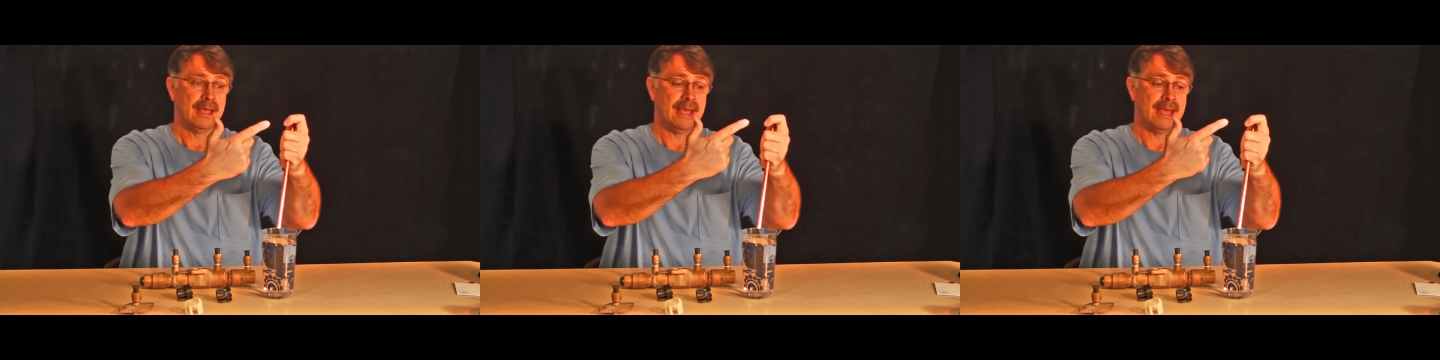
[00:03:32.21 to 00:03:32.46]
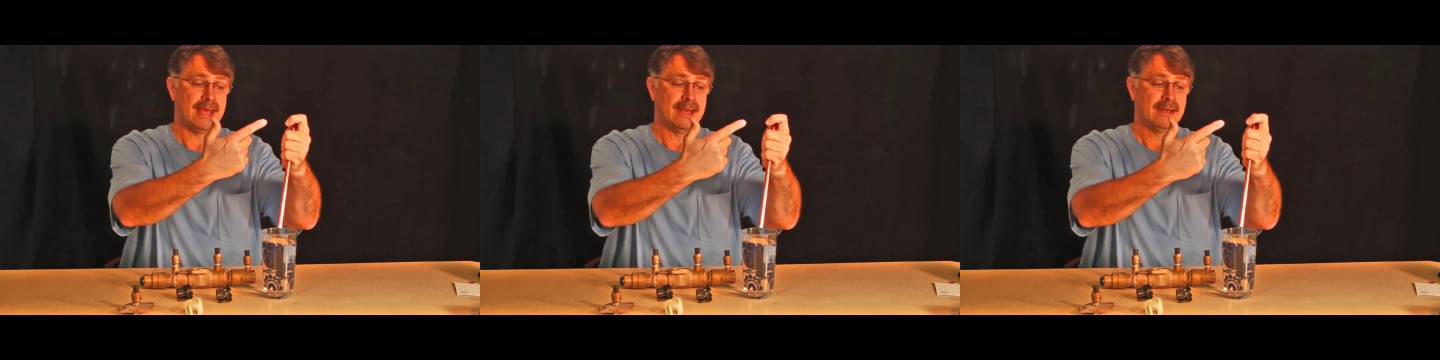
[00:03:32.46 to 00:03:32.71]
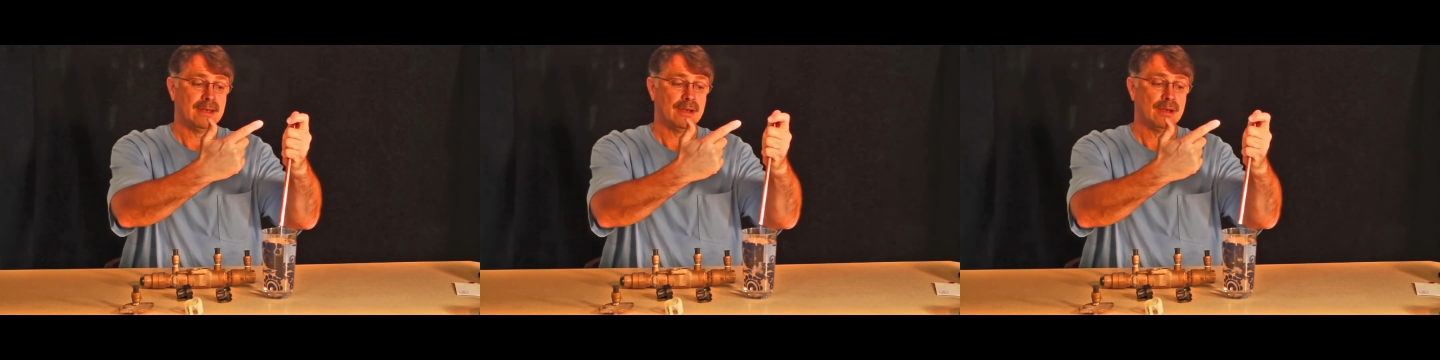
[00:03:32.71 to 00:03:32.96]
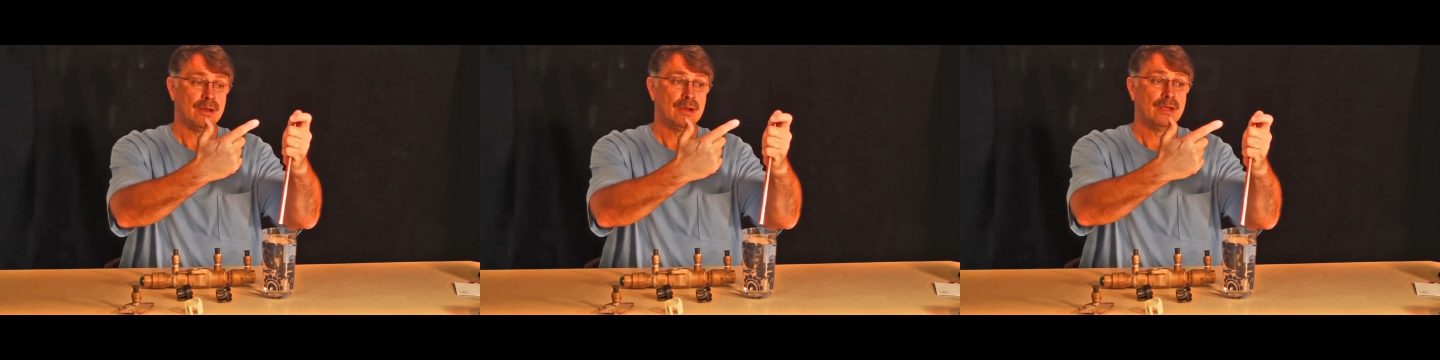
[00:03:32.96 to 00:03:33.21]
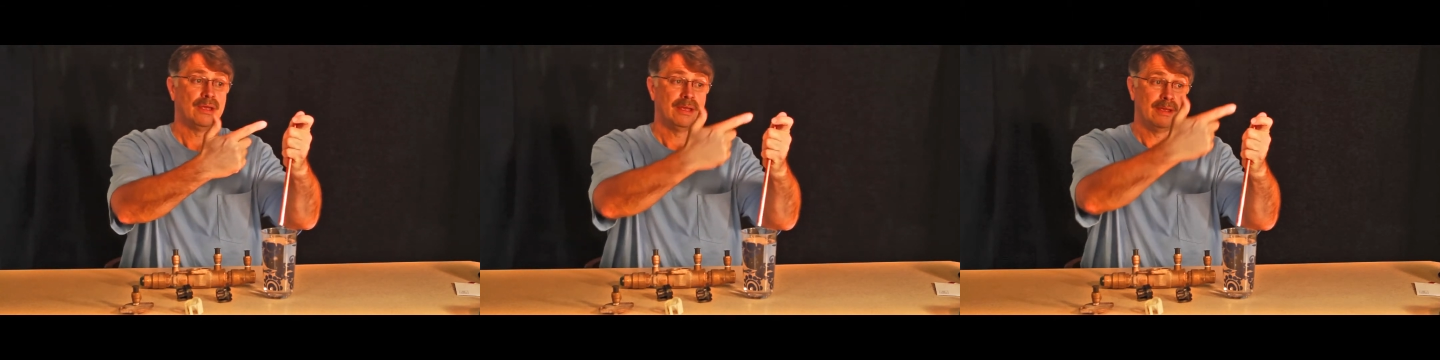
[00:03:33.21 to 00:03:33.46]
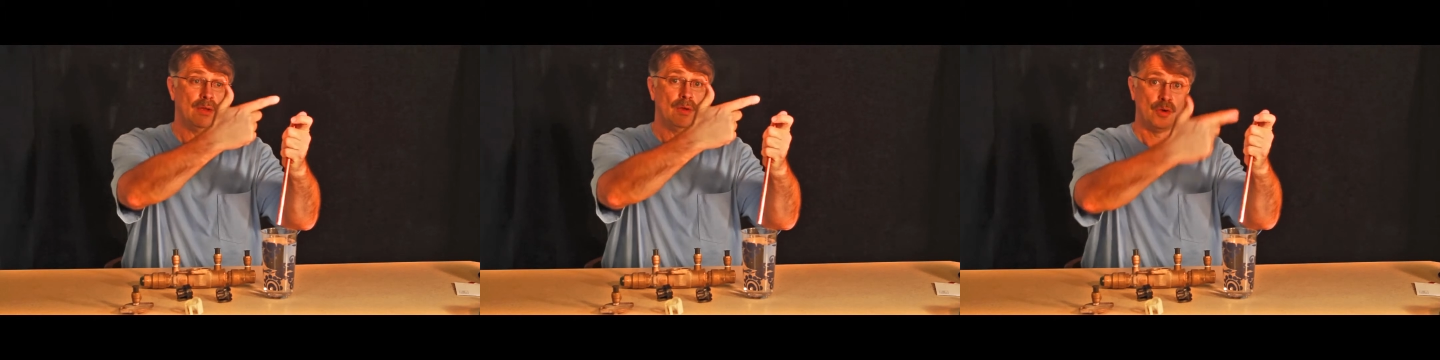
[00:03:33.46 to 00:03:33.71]
It
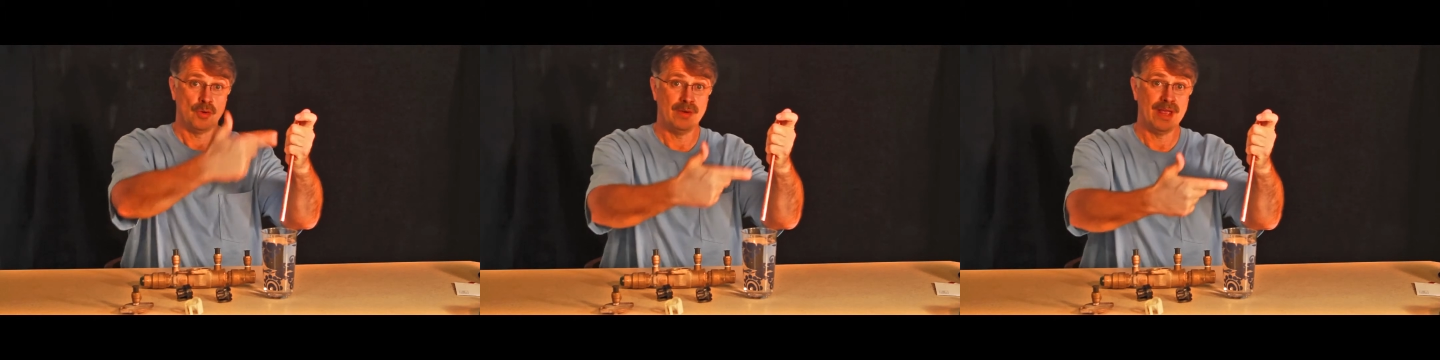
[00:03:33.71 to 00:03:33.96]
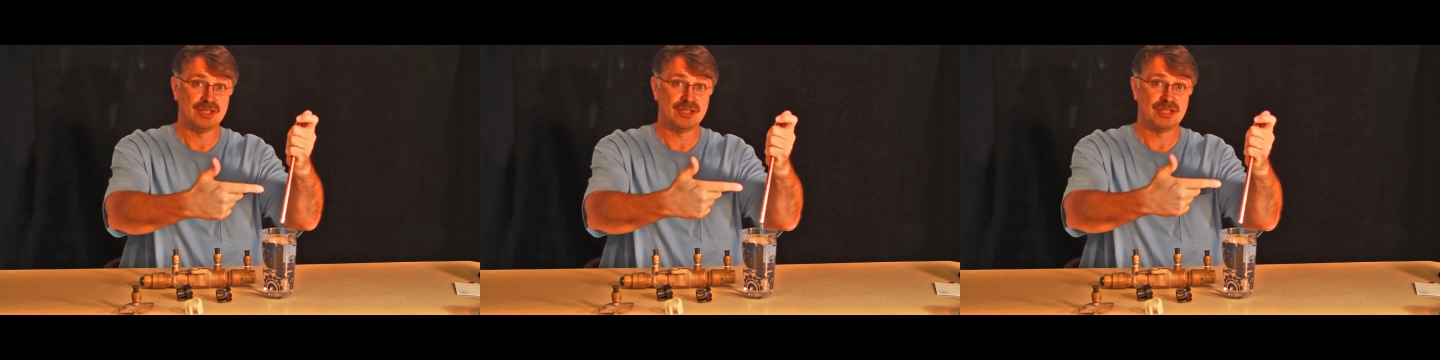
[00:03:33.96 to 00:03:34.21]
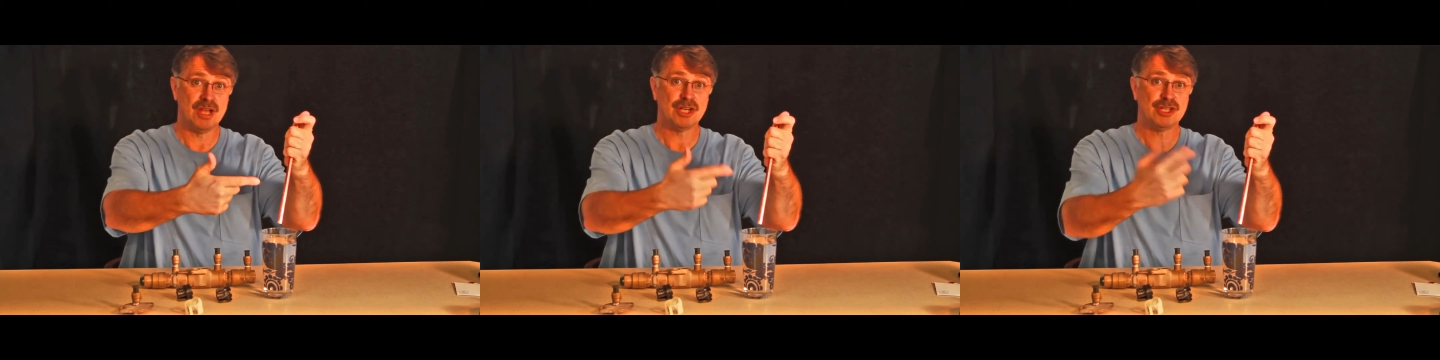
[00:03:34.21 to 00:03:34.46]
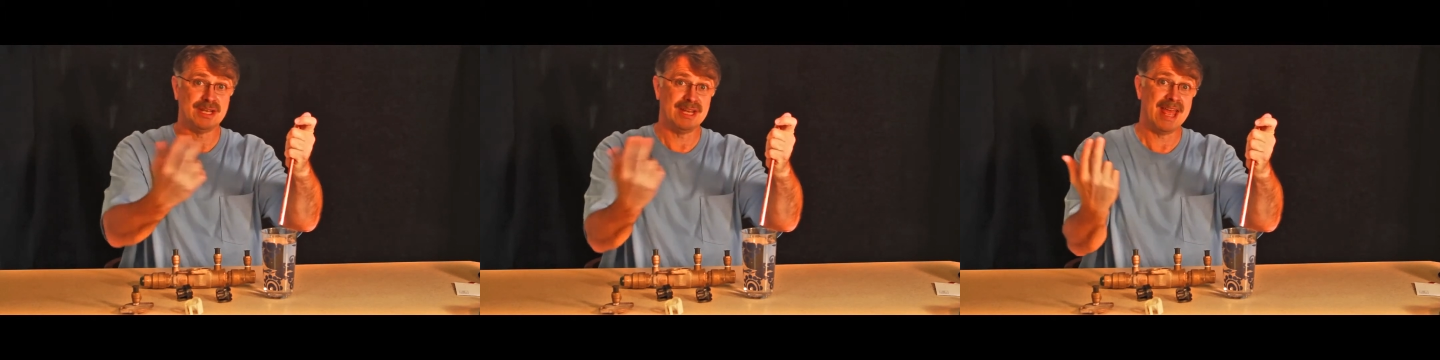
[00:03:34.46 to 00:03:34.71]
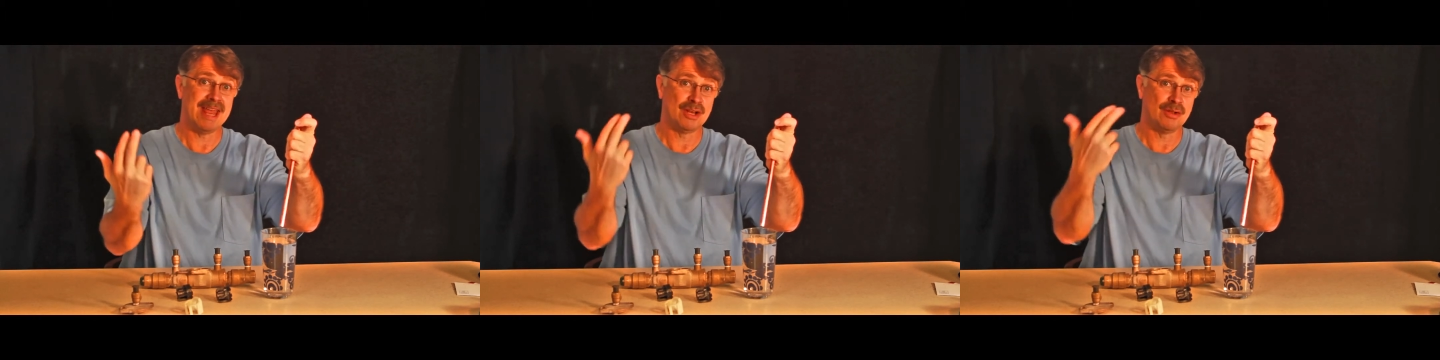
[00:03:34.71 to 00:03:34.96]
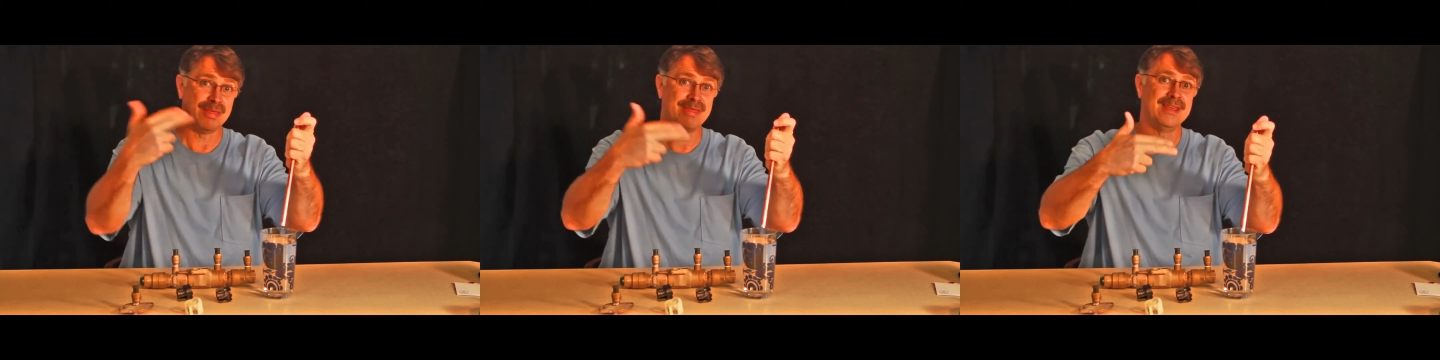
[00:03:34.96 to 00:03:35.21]
creates suction and
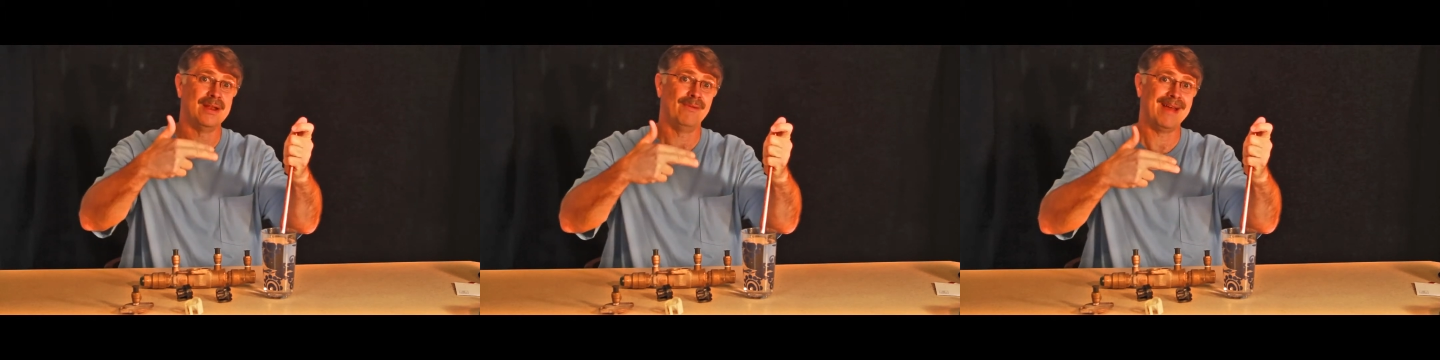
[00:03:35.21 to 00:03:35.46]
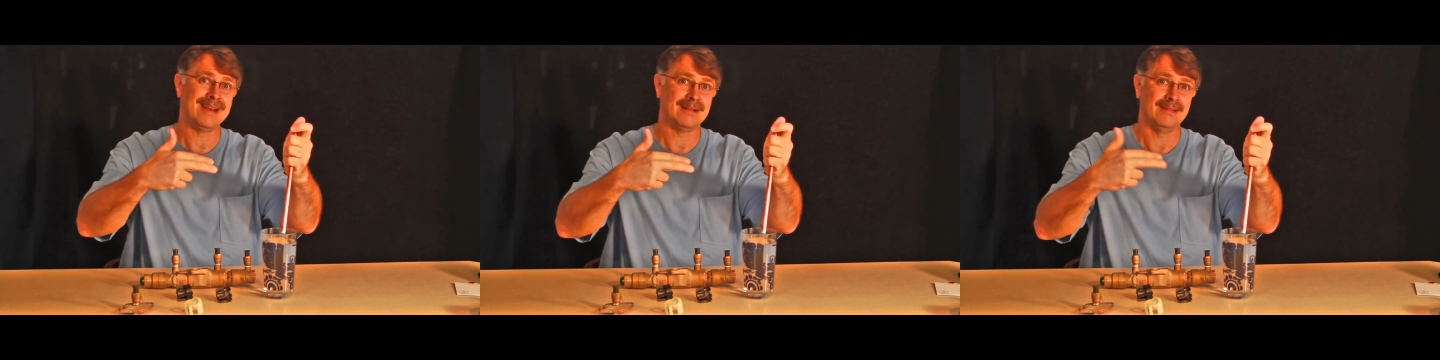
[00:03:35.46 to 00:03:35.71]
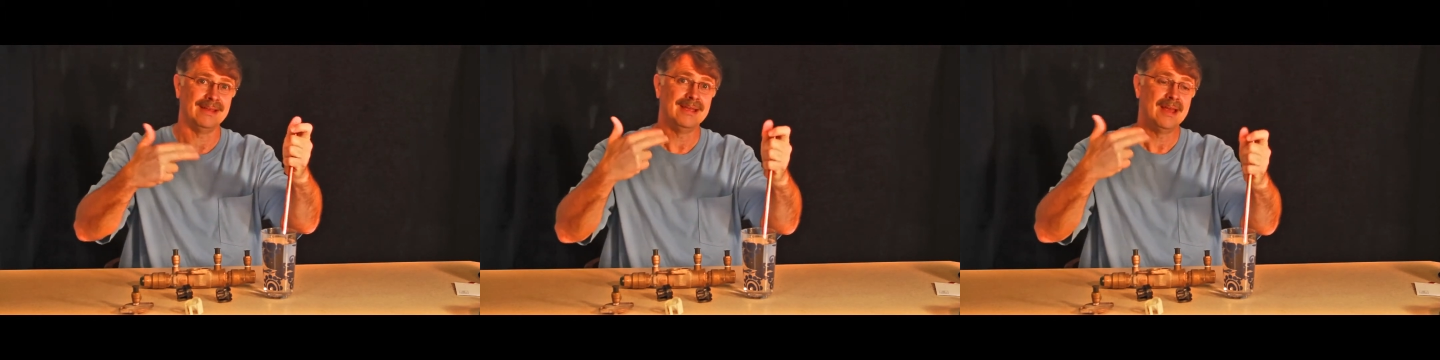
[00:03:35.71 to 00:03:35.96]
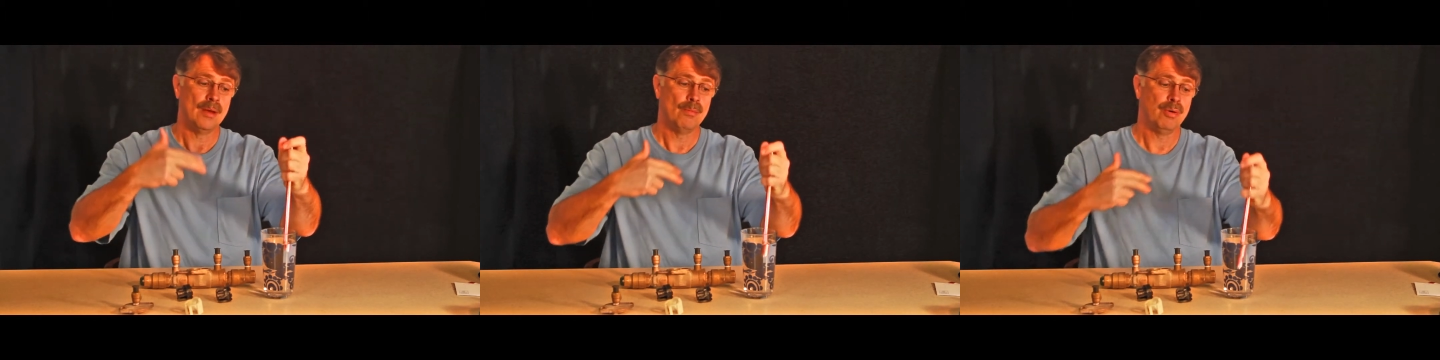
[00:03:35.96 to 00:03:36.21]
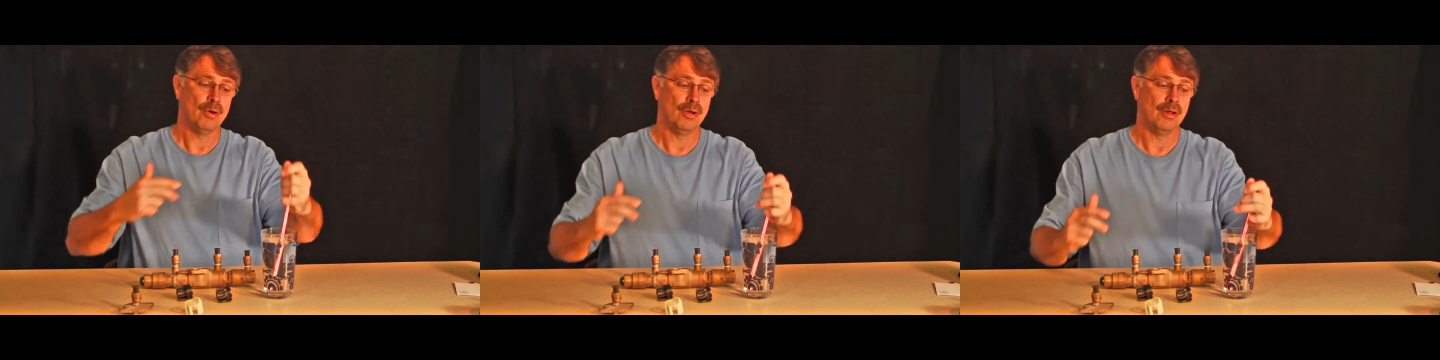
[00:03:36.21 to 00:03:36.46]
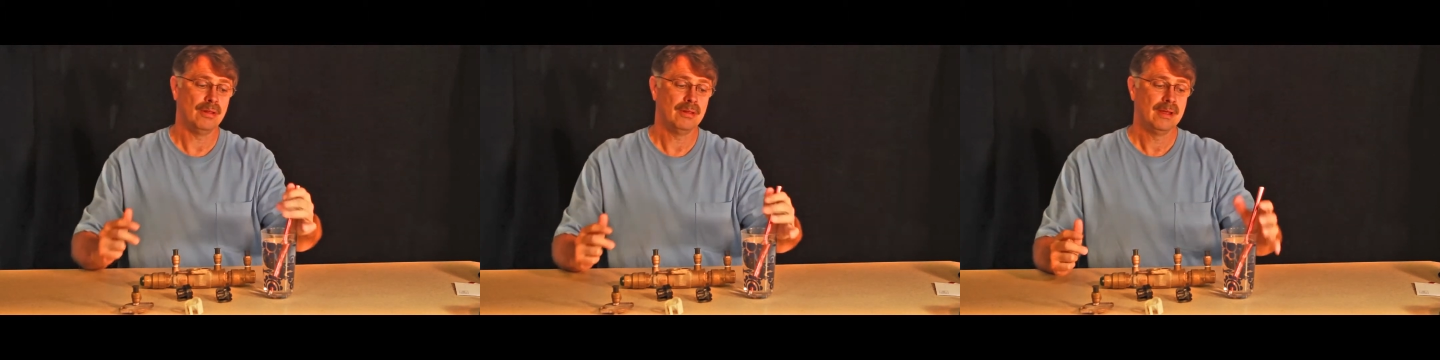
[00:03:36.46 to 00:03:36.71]
could theoretically pull